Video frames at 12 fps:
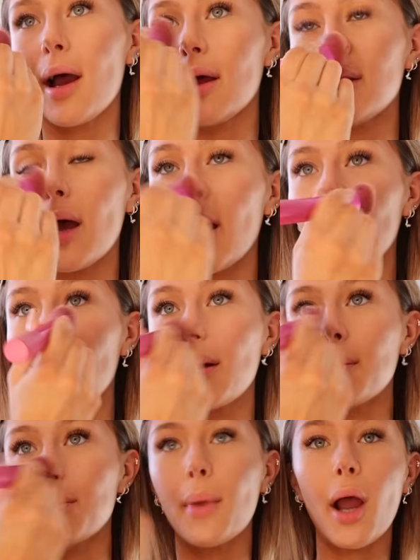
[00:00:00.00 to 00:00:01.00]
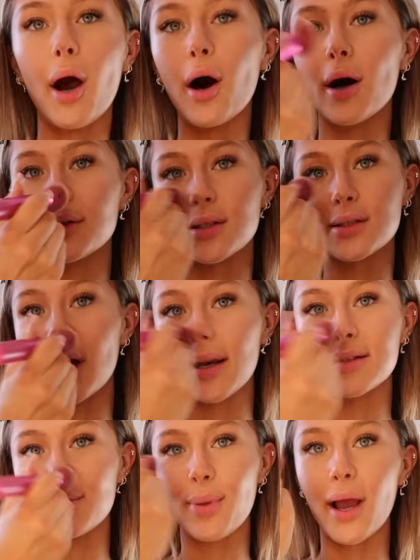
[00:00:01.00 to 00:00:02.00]
And then my heart
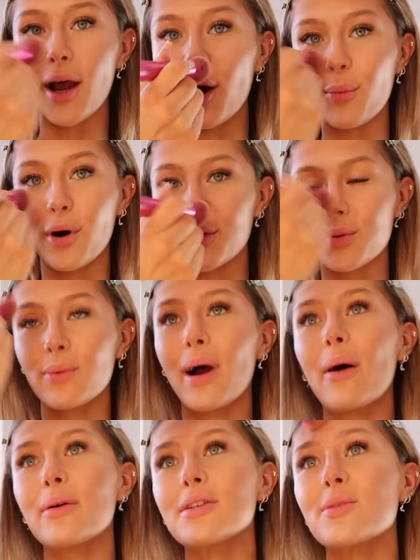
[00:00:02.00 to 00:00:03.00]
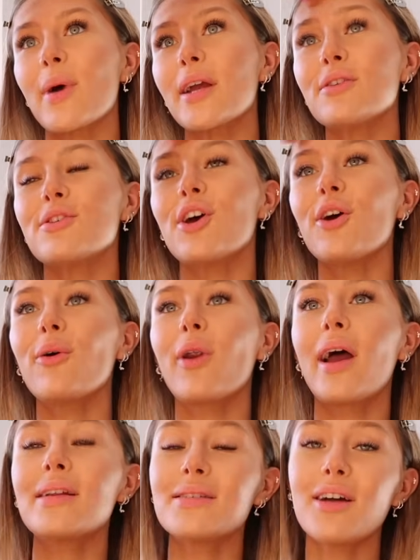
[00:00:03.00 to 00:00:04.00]
decided to play out whilst we were out in Spain too. And
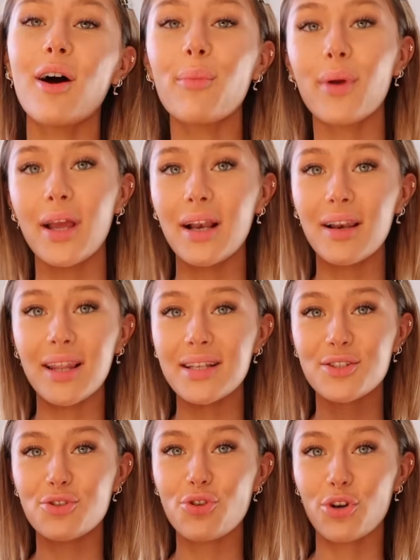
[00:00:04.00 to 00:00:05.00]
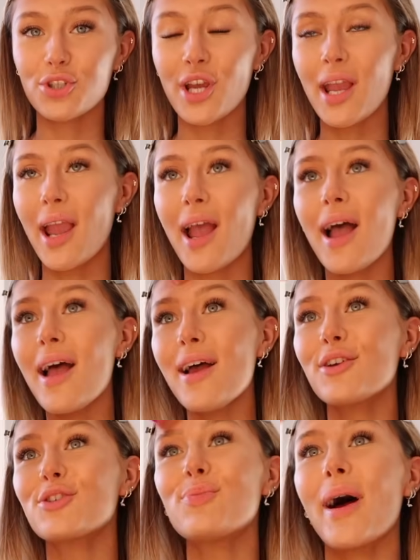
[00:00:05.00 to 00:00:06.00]
I ended up in these dodgy
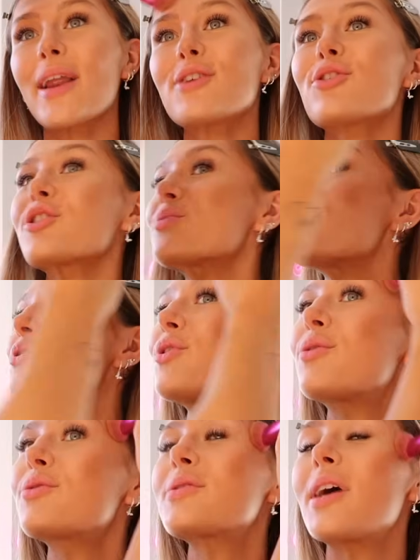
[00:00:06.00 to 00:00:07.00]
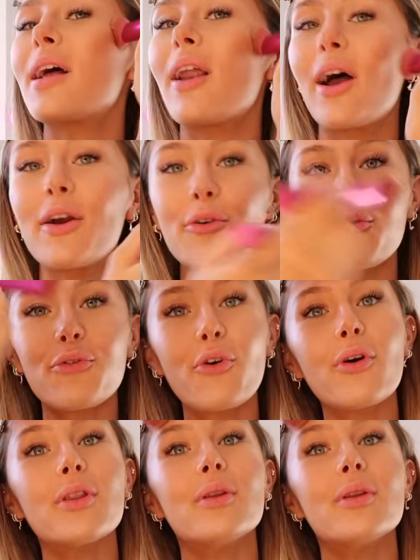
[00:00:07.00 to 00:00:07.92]
Spanish hospitals at like 4